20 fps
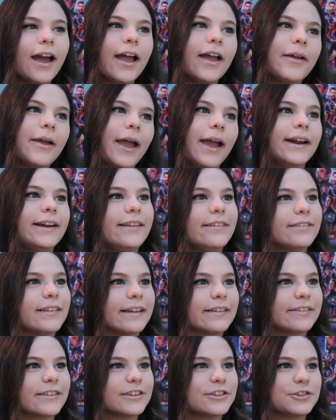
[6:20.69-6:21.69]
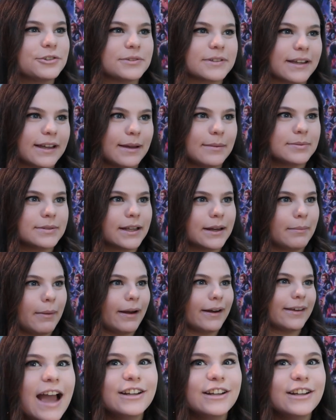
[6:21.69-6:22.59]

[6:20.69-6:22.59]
Okay, I didn't like that she was like upset about it.